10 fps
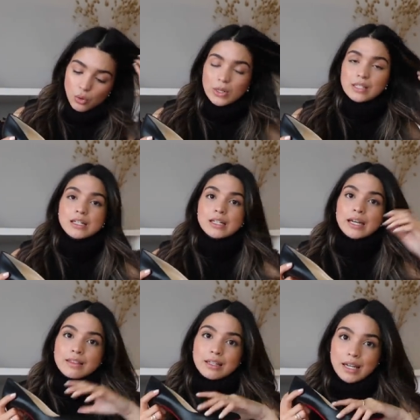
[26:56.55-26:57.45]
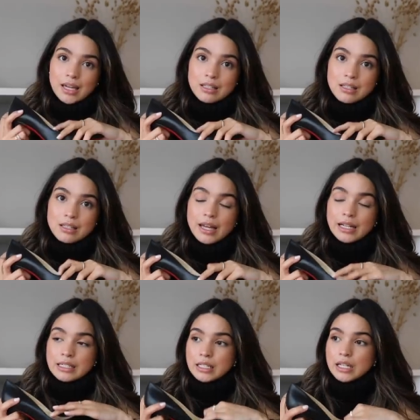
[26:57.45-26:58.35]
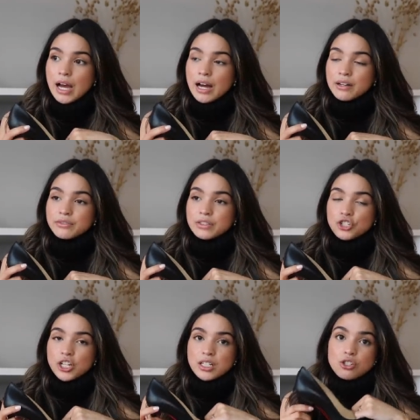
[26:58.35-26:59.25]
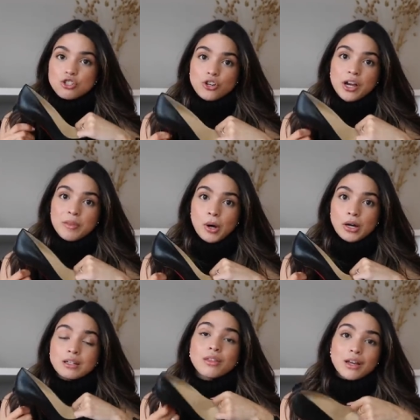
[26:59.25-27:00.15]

was gonna get the Kates and I did have the chance to try them on,